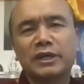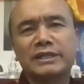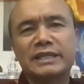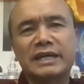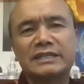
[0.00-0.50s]

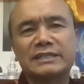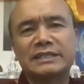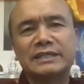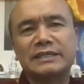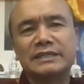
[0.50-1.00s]
that
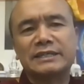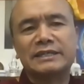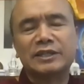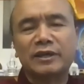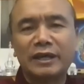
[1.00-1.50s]

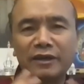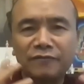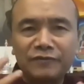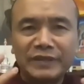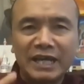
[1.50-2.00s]

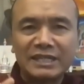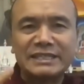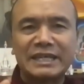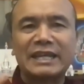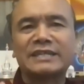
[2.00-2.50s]
if that is
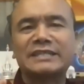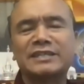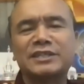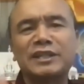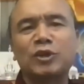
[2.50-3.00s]

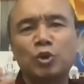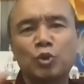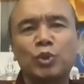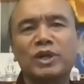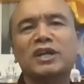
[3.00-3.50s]
neglected, the whole
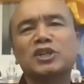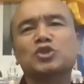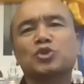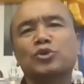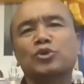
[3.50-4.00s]
world is
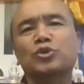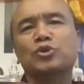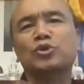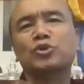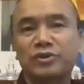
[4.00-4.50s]
going to
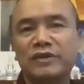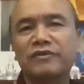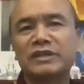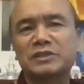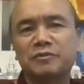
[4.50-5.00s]
suffer,
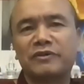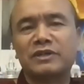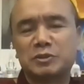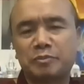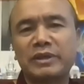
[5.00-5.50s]
geographically
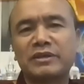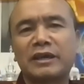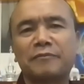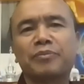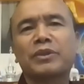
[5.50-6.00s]

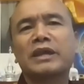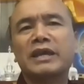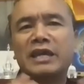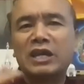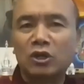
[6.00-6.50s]
speaking,
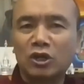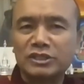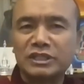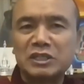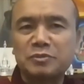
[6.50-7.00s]

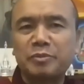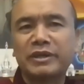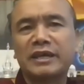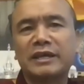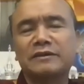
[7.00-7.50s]
ecologically
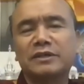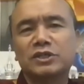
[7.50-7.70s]
speaking.